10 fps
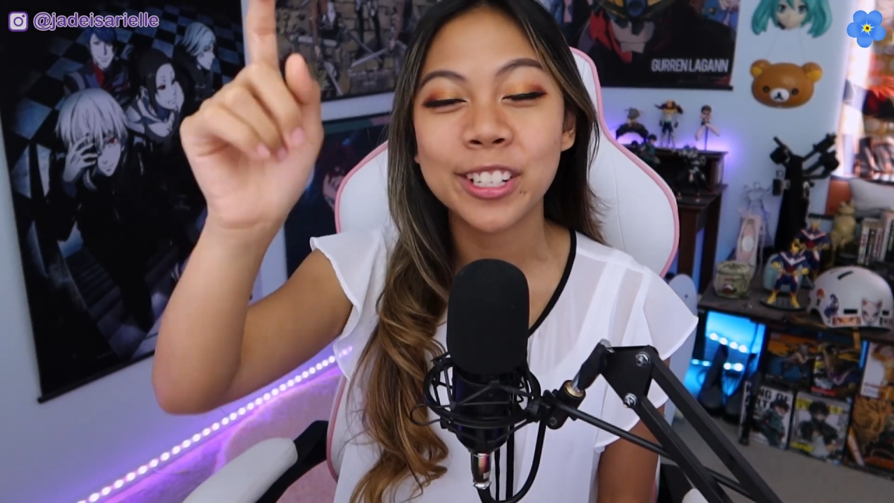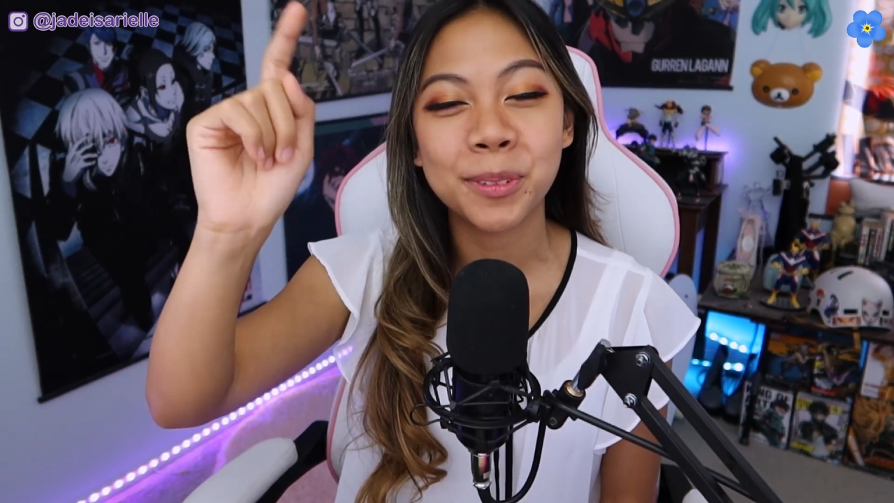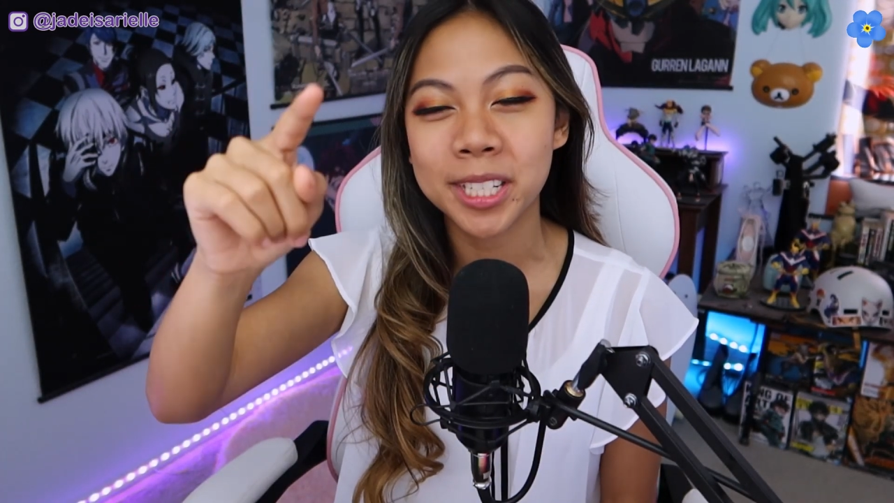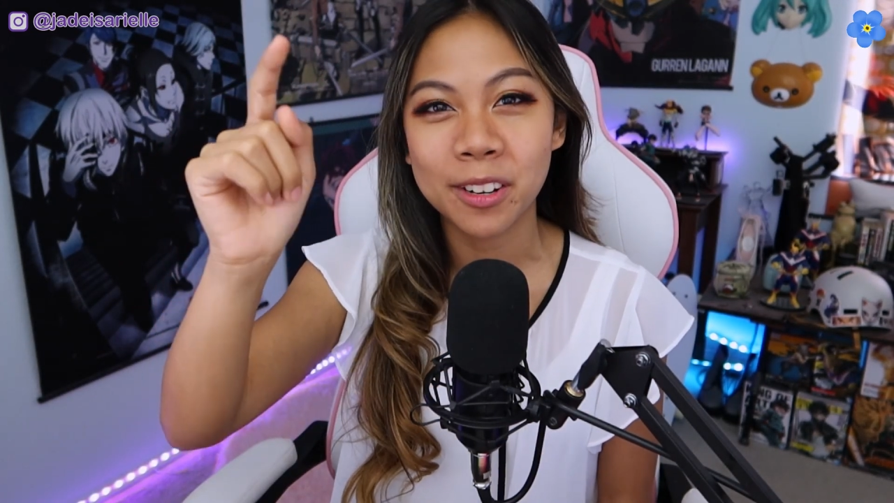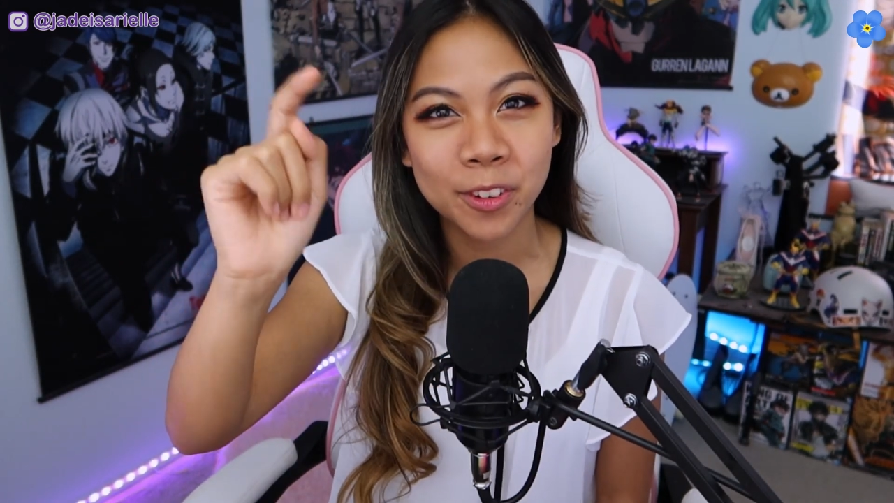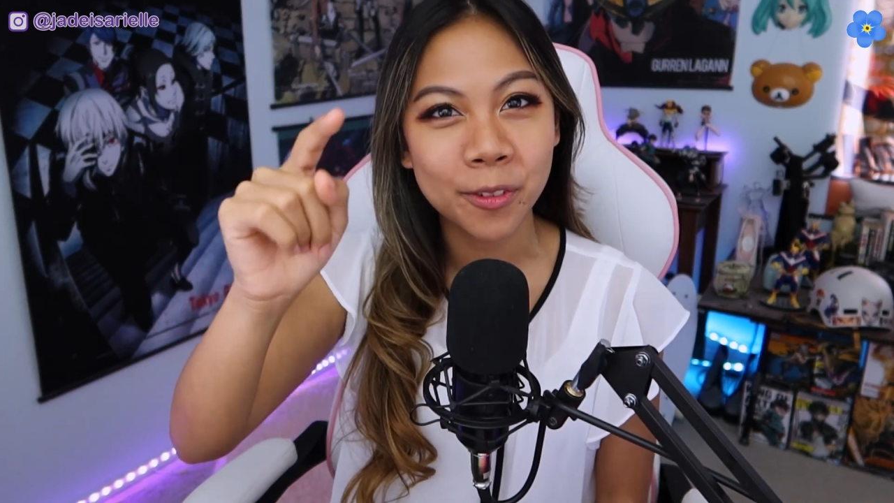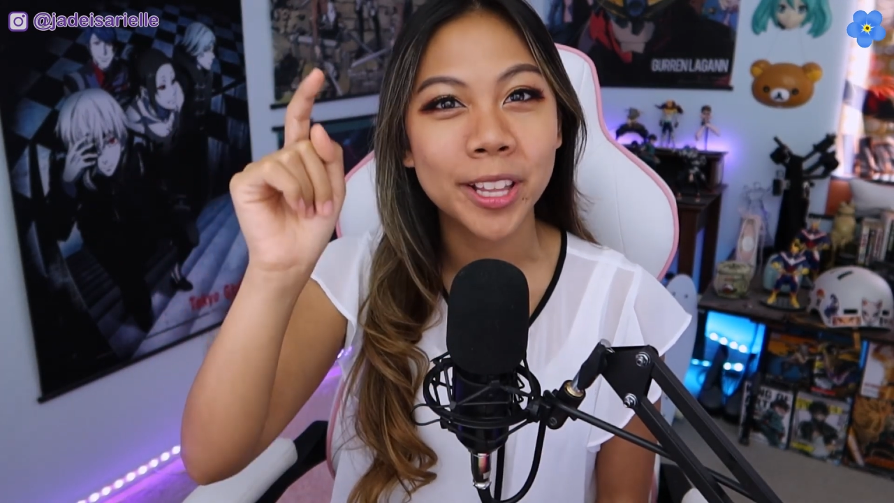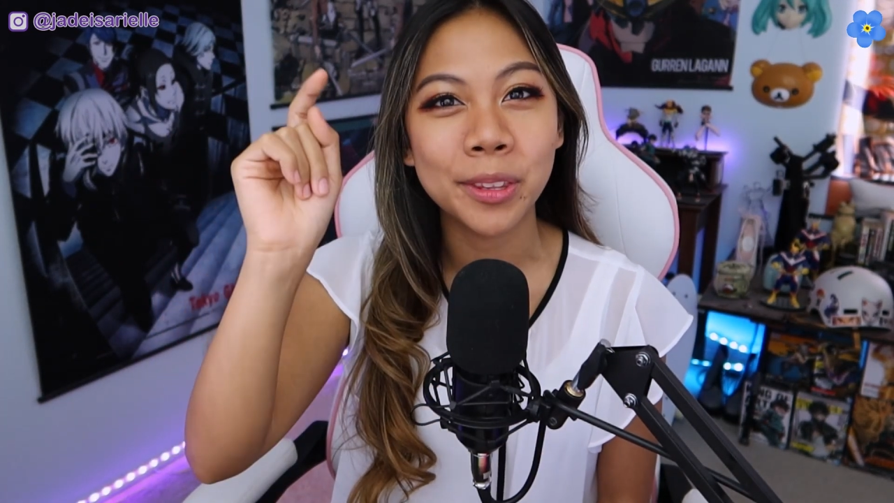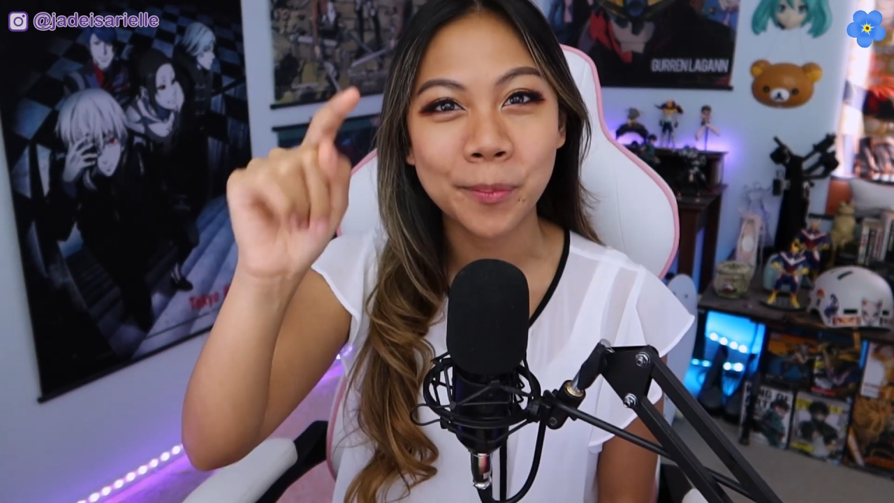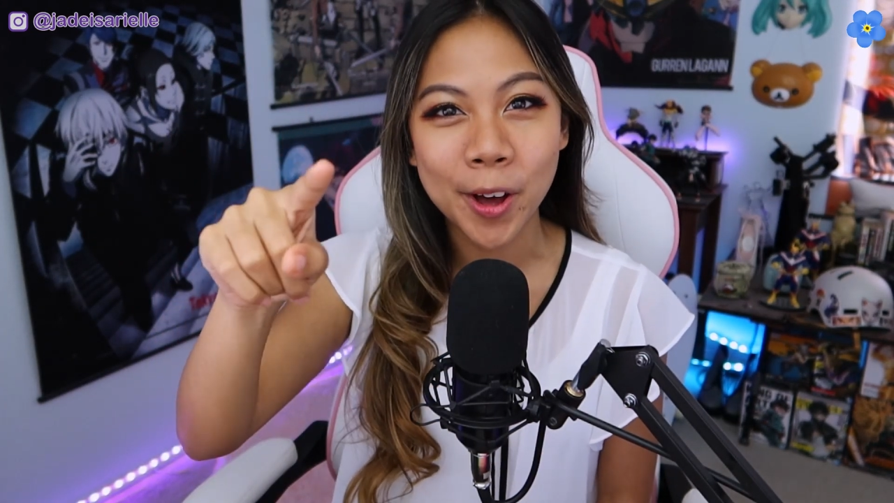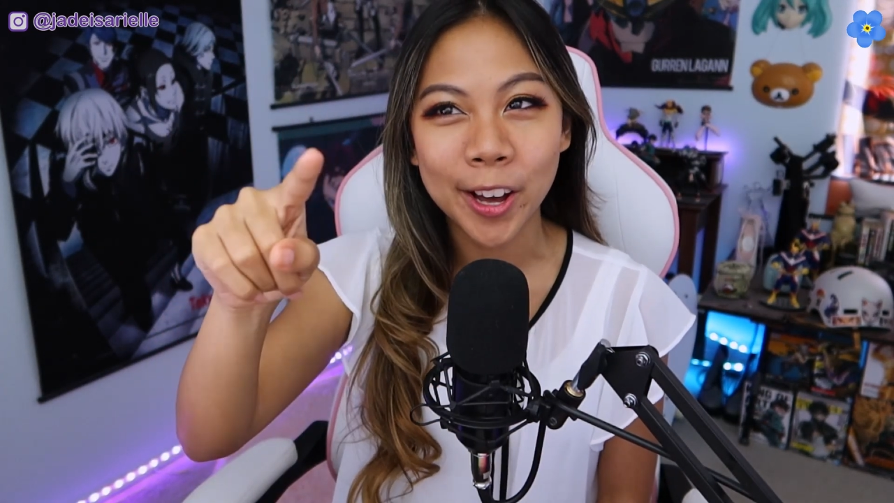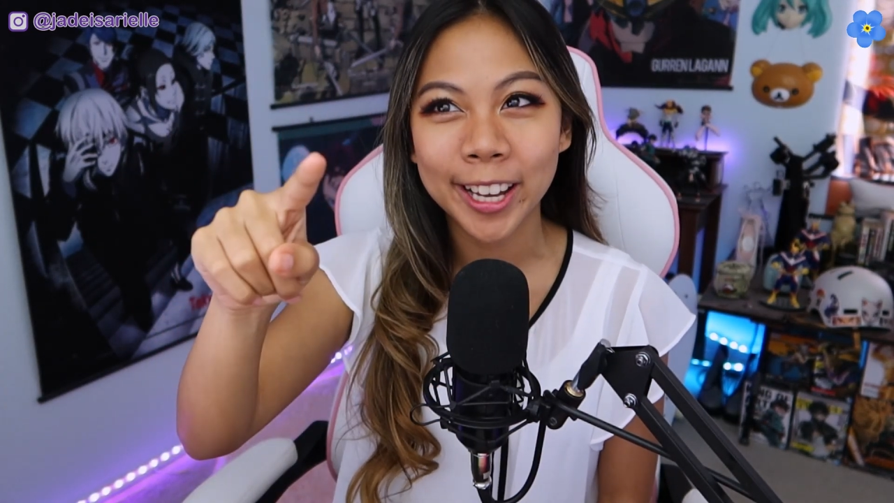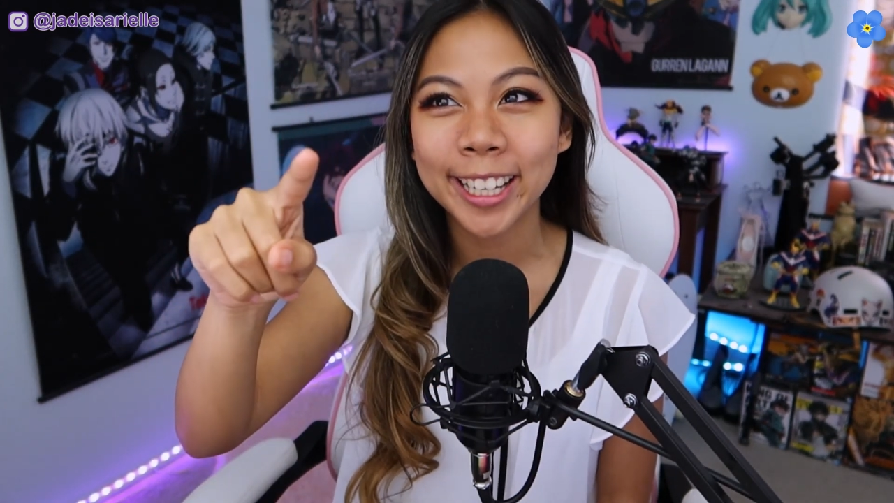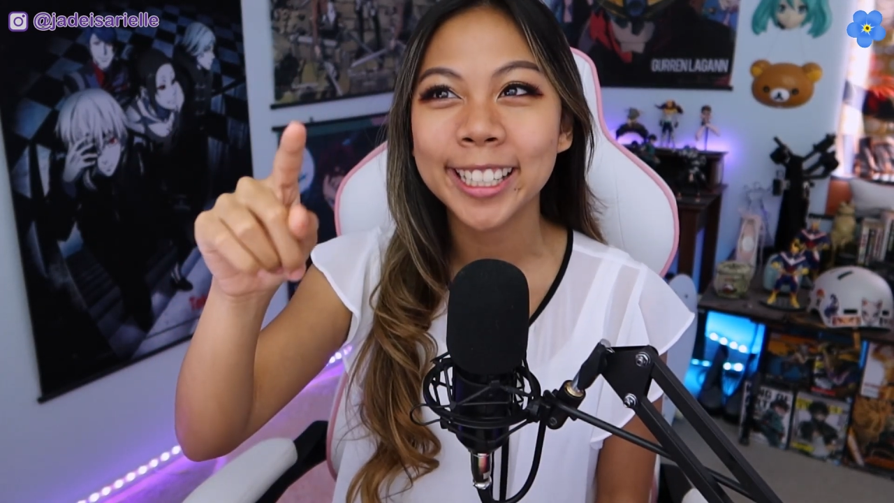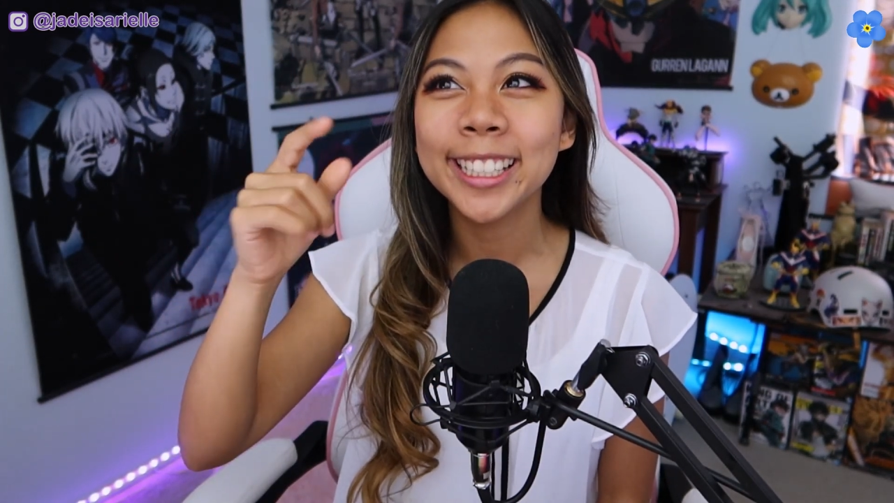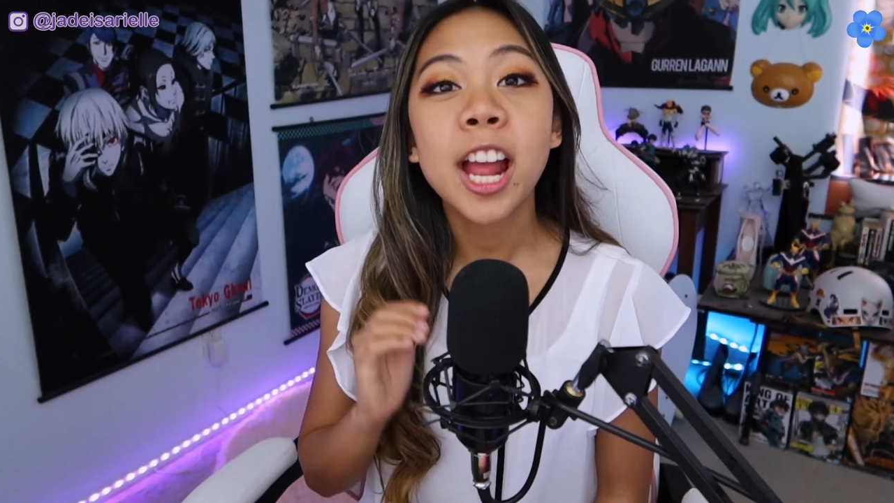especially if you read the manga.